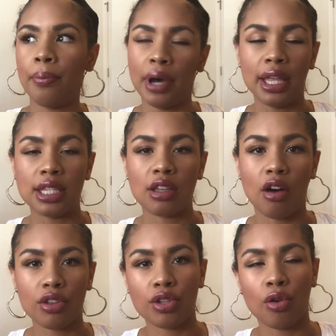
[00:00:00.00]
but it's
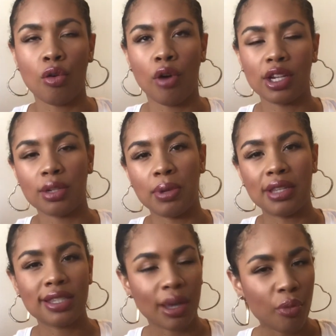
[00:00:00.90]
also going to be
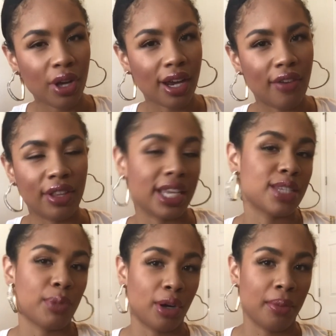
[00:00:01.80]
somewhat of an
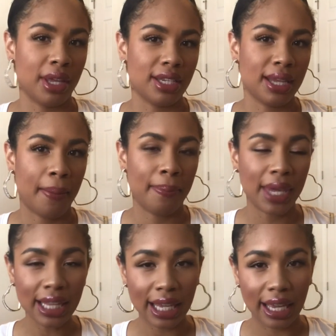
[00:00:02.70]
experiment,
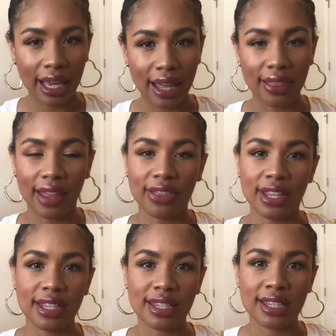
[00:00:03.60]
meaning that
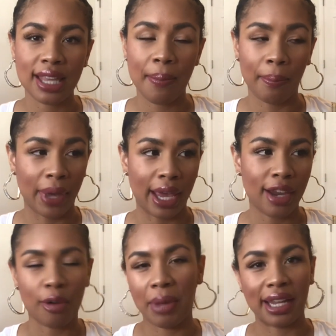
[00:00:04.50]
this
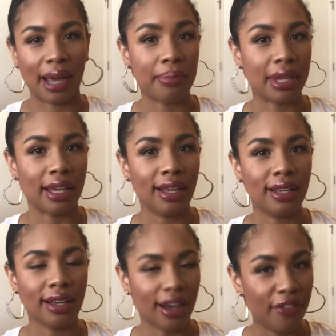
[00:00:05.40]
may or may not be
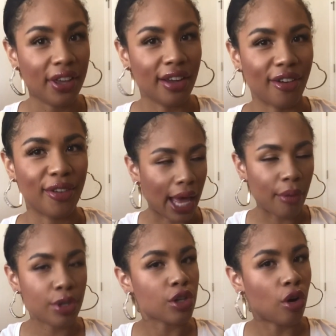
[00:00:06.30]
a fail.
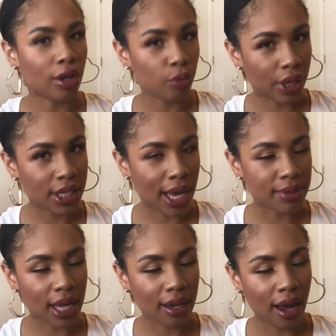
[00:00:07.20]
I was on
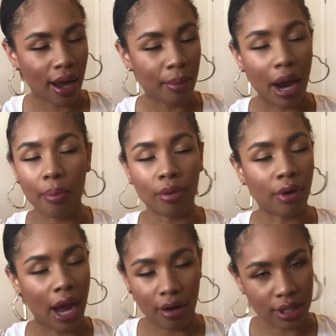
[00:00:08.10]
wigtypes.com
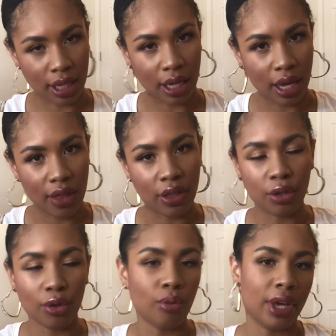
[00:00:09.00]
browsing the
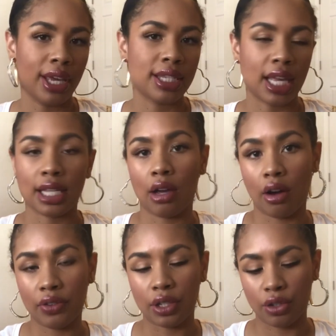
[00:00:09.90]
new wigs as I
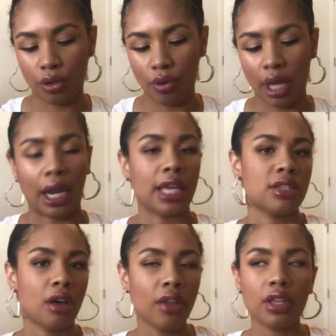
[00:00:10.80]
often do, and I
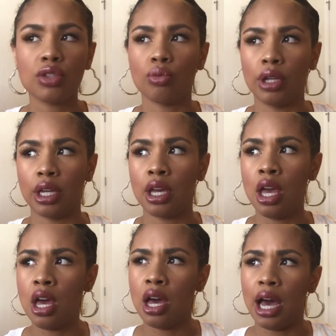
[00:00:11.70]
saw this wig.
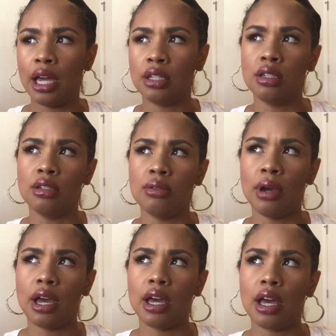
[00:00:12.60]
I
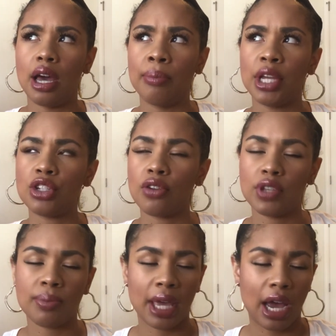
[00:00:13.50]
I'm not sure if
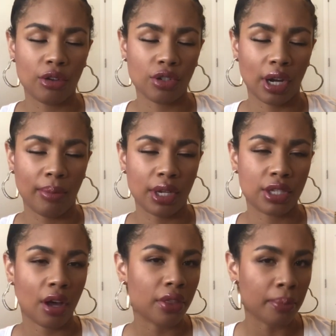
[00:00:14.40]
it's by Outre, but
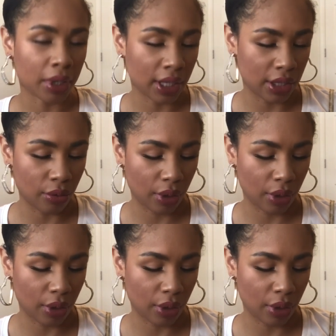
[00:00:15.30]
it's called the Melinda